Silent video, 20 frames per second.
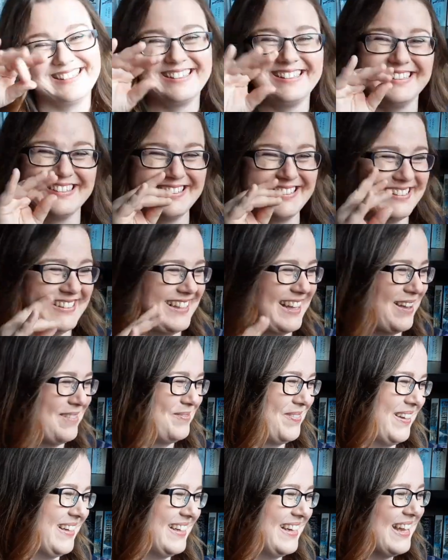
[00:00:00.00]
Just
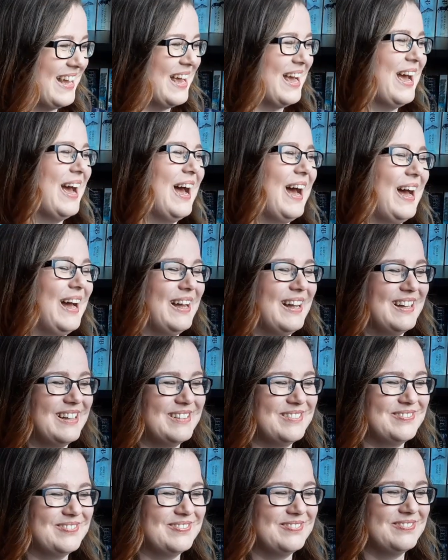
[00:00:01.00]
gabbing.
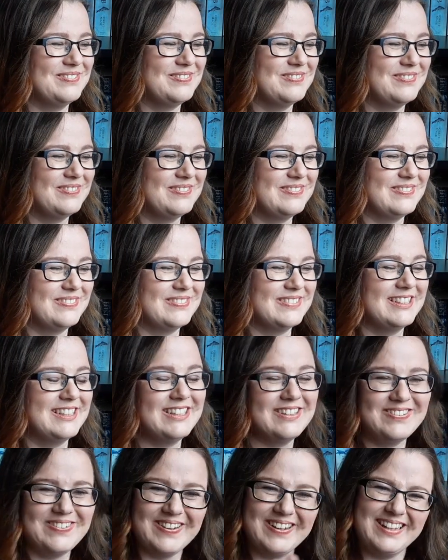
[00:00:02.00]

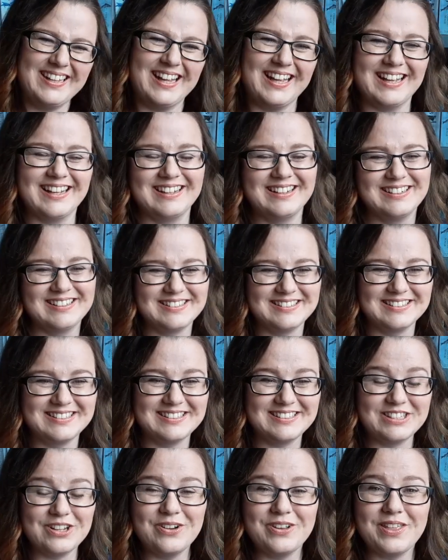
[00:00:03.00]
But yeah,
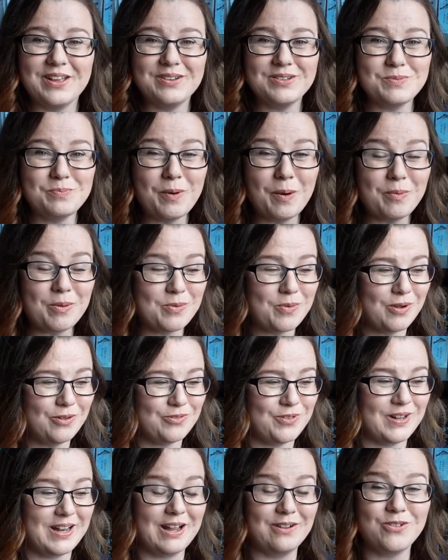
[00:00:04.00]
sorry, that's proper
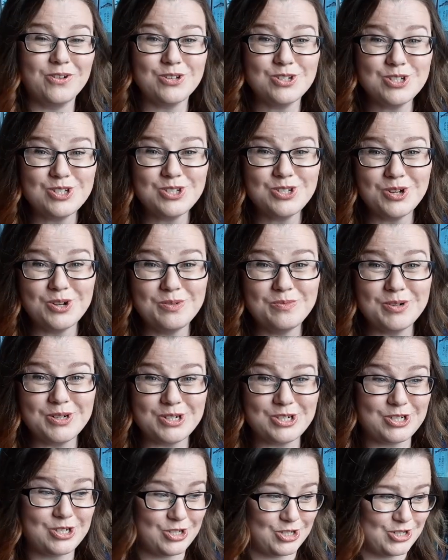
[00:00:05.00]
waffle. I've got so
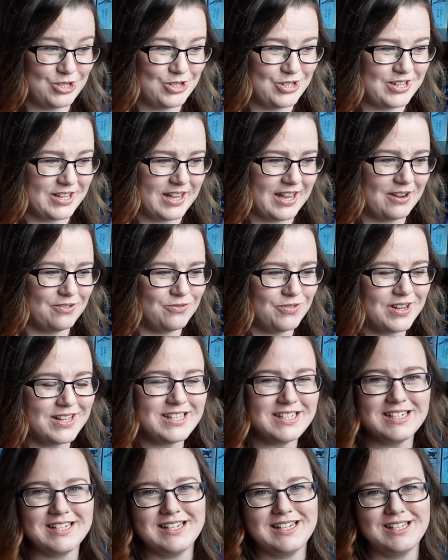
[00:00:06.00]
much to show you. I really
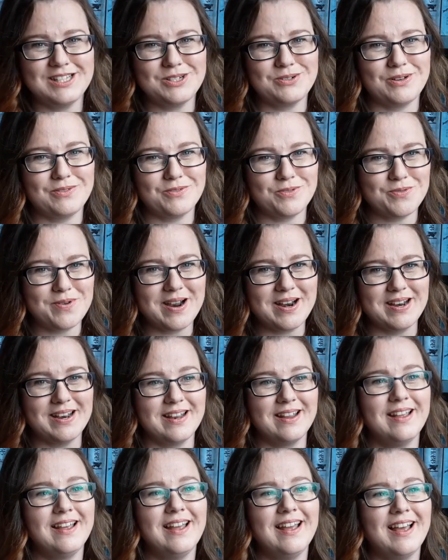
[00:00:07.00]
didn't need to have a rant
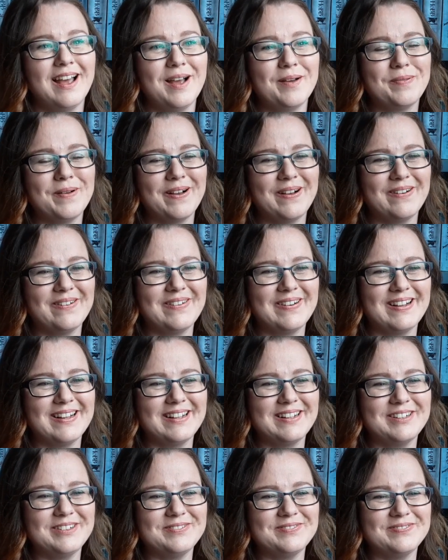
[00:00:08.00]
about,
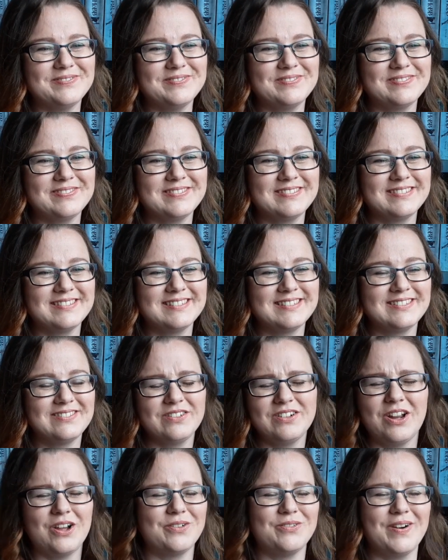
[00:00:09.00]

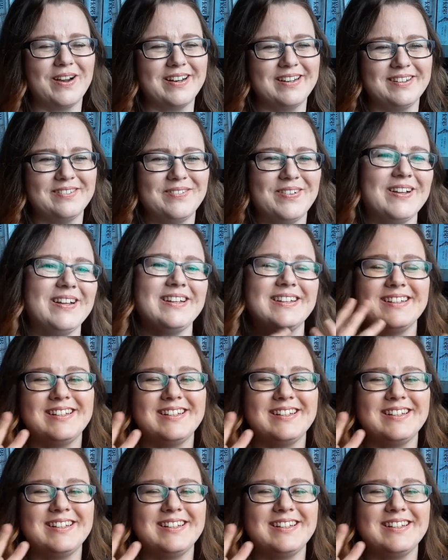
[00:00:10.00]
not a rant, but